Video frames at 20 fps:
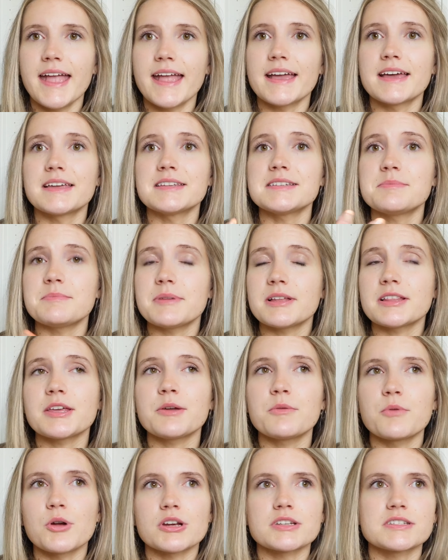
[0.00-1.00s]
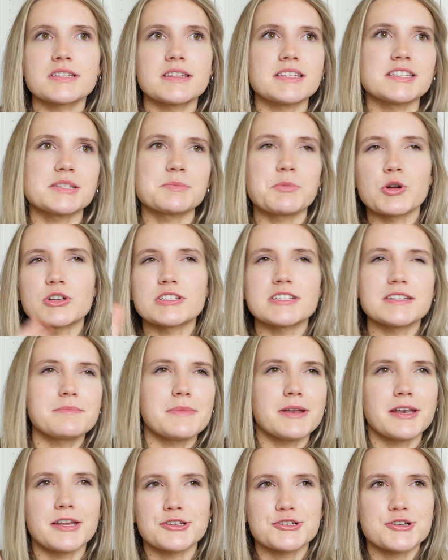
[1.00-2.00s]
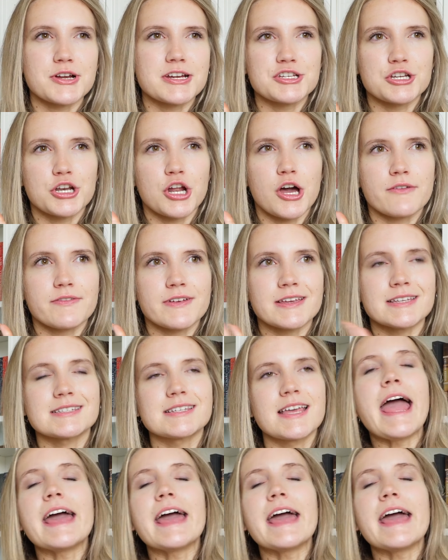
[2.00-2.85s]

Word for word: And Millie works in the sports administration office.